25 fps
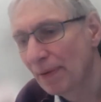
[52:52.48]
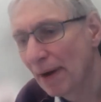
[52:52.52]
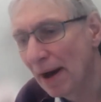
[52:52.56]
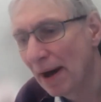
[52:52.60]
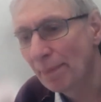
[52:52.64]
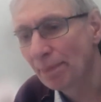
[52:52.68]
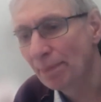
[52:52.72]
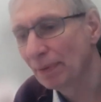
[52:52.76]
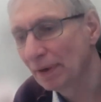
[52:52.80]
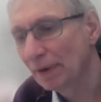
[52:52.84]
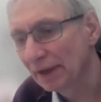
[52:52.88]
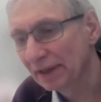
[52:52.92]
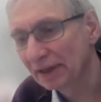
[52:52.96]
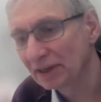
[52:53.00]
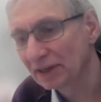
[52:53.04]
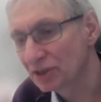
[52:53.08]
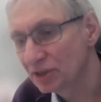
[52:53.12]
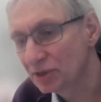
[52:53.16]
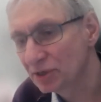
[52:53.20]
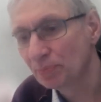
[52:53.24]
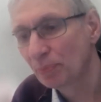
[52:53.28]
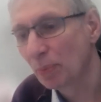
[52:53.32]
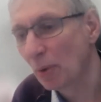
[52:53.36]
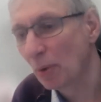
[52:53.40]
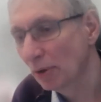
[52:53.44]

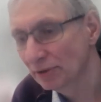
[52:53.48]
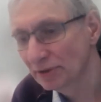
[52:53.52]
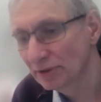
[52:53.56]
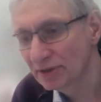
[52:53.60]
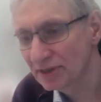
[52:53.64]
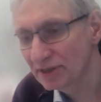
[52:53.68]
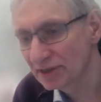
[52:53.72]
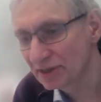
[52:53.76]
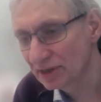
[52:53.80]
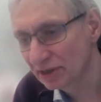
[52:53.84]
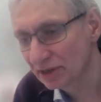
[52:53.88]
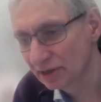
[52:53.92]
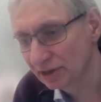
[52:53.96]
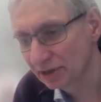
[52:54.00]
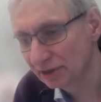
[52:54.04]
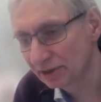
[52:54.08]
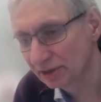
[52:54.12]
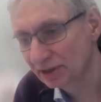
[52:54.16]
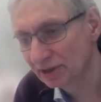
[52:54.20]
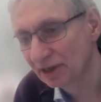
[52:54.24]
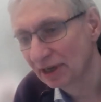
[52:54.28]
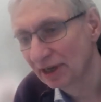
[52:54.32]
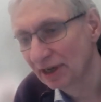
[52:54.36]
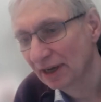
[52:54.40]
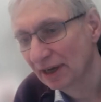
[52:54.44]
public-sponsored
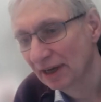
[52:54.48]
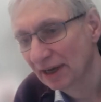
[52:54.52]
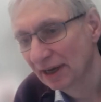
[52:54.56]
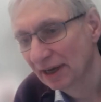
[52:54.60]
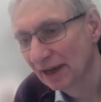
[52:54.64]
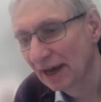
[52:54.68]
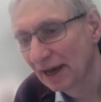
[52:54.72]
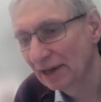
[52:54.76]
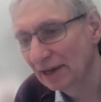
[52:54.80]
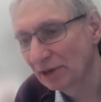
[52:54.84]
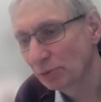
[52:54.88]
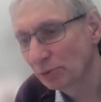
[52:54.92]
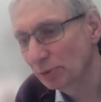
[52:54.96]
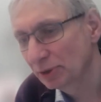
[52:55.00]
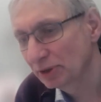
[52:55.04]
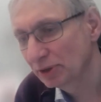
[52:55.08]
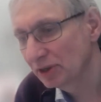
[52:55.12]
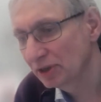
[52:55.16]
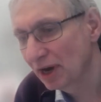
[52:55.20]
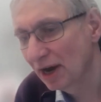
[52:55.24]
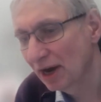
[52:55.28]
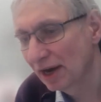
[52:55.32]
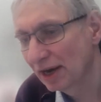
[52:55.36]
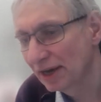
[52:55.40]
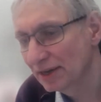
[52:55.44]

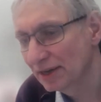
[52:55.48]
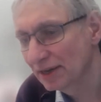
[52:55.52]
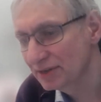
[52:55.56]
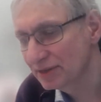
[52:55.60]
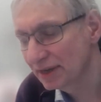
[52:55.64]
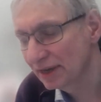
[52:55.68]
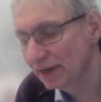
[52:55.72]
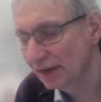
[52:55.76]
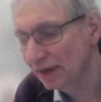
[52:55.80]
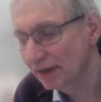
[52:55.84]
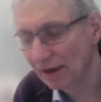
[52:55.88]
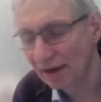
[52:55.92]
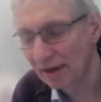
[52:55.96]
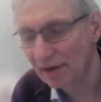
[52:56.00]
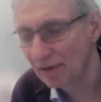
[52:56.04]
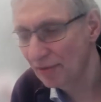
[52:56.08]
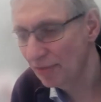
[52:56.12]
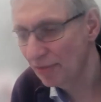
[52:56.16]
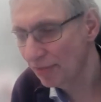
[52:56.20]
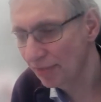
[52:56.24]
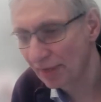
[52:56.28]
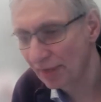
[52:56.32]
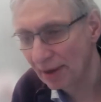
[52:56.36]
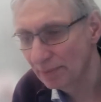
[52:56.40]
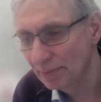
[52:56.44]
advertising
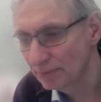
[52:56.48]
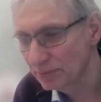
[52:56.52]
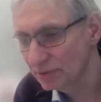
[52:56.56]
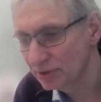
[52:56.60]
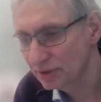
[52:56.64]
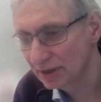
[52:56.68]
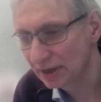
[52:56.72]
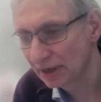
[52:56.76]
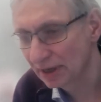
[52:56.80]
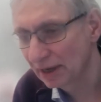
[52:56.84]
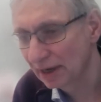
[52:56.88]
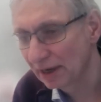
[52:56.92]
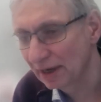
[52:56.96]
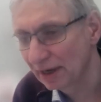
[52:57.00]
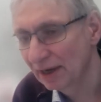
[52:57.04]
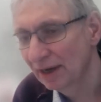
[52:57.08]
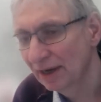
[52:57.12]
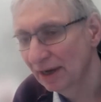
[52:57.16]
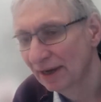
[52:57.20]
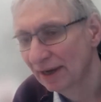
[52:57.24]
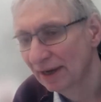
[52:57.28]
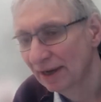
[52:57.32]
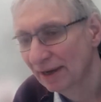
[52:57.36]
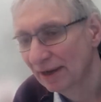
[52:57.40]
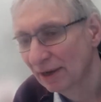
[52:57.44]
is something
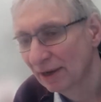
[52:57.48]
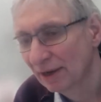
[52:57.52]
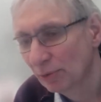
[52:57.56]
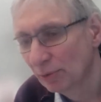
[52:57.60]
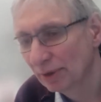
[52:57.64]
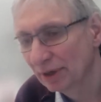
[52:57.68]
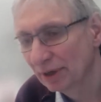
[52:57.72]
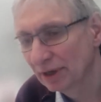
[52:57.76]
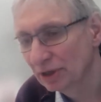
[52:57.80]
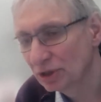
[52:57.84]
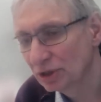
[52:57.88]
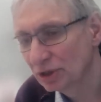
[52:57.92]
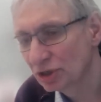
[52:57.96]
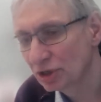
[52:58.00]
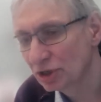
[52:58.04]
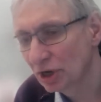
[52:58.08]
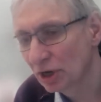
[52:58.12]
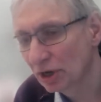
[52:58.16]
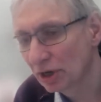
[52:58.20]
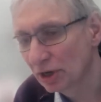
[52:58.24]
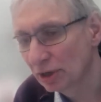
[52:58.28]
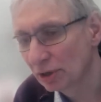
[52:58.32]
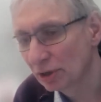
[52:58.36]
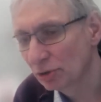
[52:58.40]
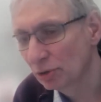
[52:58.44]
which
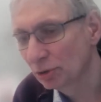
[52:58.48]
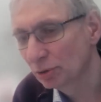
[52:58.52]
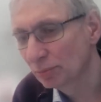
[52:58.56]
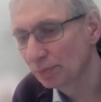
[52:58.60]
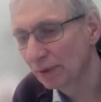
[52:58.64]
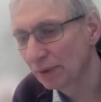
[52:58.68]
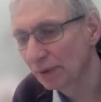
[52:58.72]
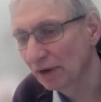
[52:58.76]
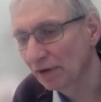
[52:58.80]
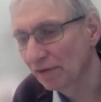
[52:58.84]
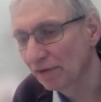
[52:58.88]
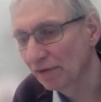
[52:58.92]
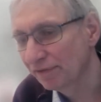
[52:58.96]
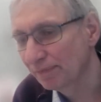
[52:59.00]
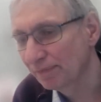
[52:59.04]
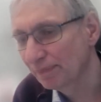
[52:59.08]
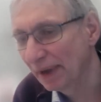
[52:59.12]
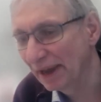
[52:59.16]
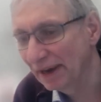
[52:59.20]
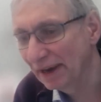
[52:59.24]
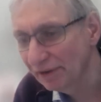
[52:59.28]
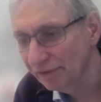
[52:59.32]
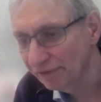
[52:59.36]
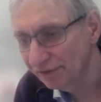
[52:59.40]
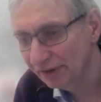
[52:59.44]
could be of
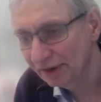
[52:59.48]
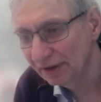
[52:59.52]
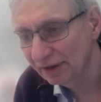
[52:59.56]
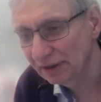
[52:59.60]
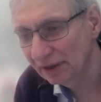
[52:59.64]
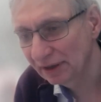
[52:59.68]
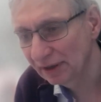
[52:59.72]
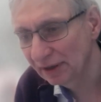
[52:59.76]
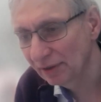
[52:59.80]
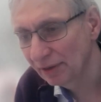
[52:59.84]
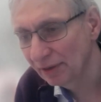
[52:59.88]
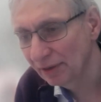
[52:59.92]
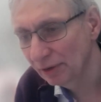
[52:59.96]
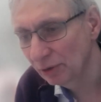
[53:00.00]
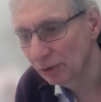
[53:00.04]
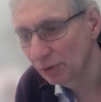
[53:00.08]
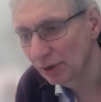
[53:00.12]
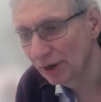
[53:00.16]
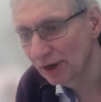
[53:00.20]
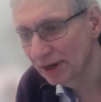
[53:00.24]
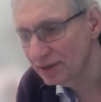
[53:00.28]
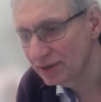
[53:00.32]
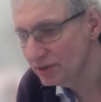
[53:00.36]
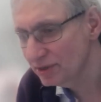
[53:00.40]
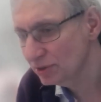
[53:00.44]
benefit in the
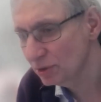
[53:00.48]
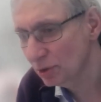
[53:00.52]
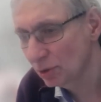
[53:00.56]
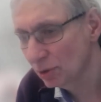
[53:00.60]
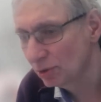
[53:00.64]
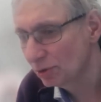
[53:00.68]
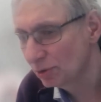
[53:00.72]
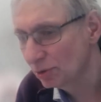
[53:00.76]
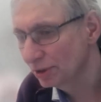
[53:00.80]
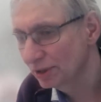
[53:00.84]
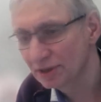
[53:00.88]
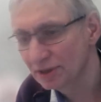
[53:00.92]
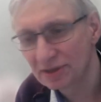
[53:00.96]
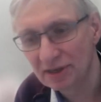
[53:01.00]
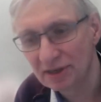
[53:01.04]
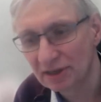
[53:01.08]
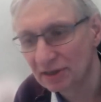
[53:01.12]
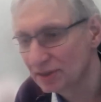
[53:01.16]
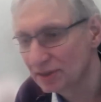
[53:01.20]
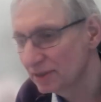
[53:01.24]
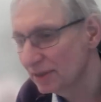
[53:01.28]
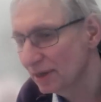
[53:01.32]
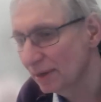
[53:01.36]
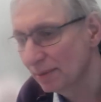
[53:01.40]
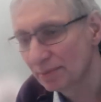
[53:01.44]
US, or is
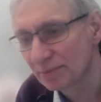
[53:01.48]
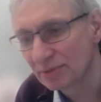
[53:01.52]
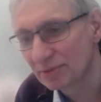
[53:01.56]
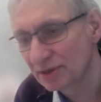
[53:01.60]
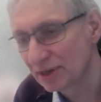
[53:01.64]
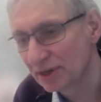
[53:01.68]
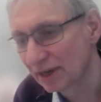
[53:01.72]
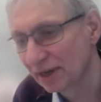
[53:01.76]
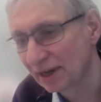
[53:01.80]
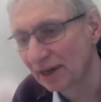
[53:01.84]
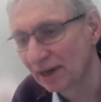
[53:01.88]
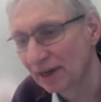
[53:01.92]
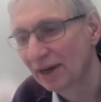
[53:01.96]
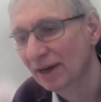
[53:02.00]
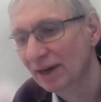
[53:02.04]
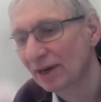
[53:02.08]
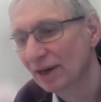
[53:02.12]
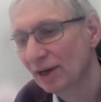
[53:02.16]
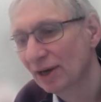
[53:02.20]
it something